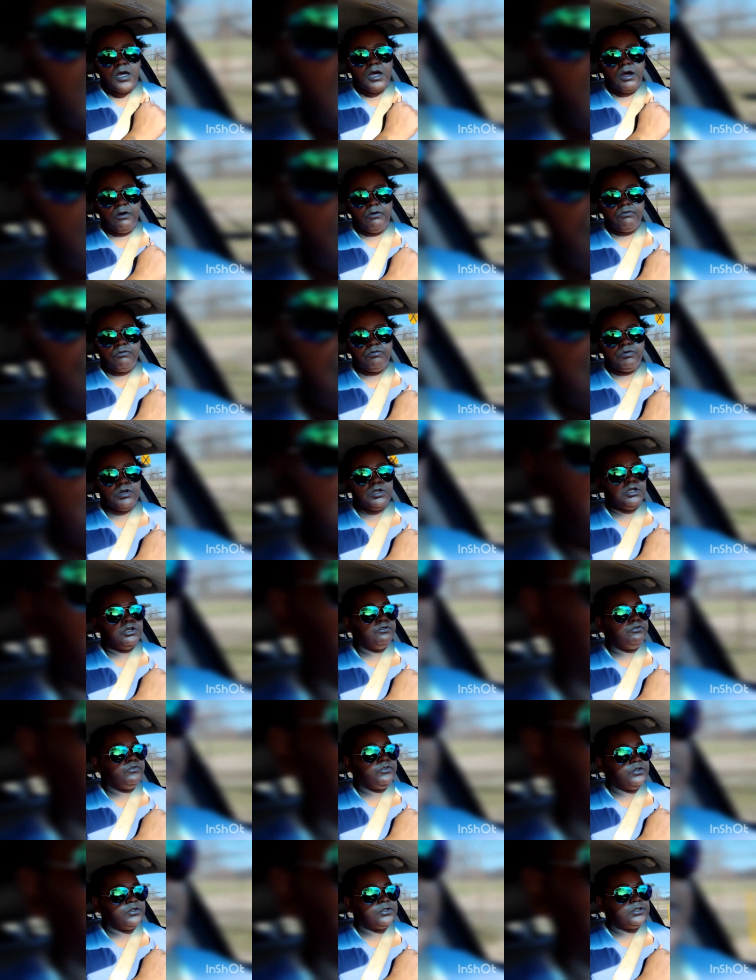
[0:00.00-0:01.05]
I really
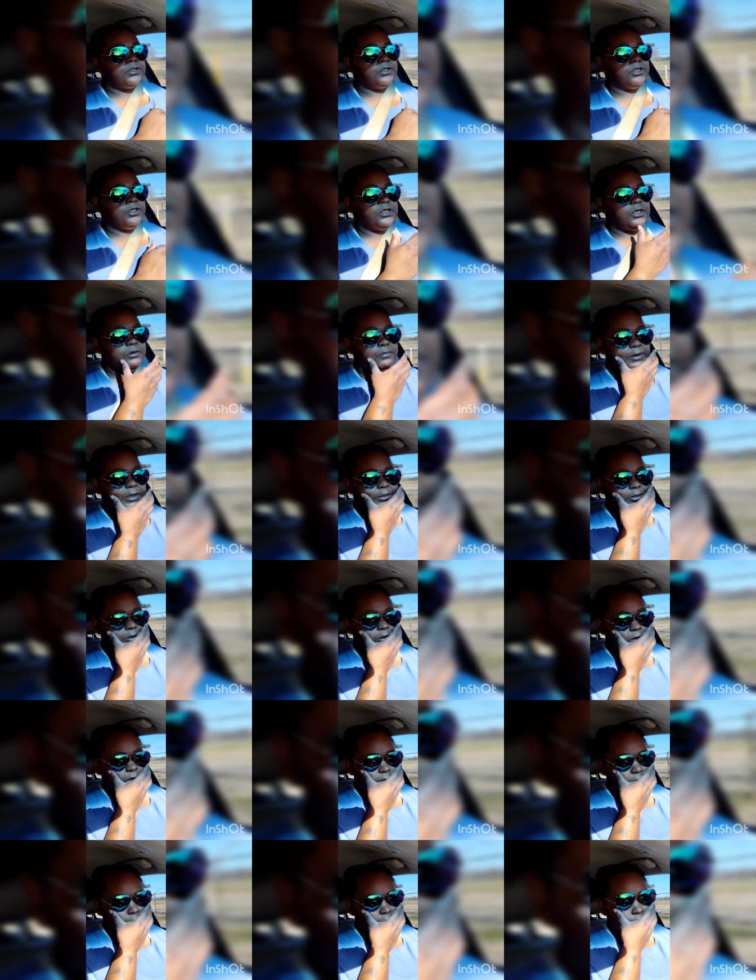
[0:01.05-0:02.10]
feel silly about this
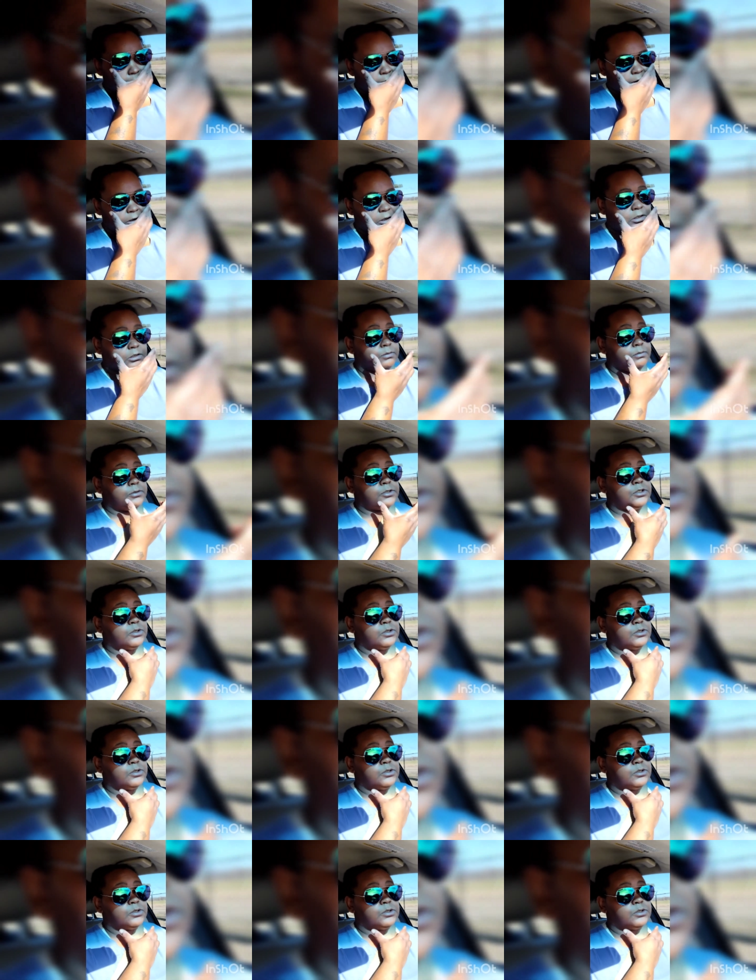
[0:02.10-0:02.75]
thing that keeps